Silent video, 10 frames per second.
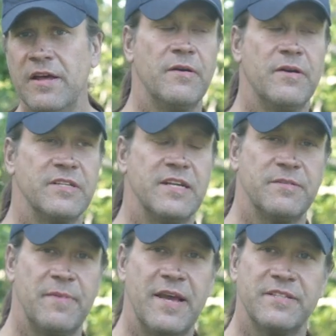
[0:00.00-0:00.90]
It's
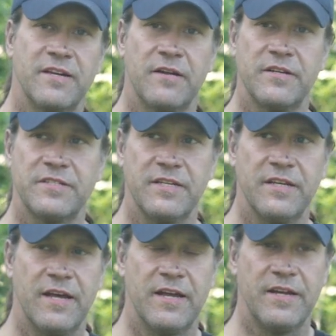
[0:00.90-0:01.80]
amazing,
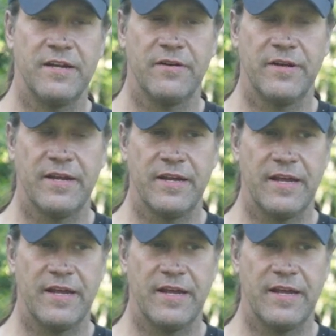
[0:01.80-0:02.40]
honestly. You know,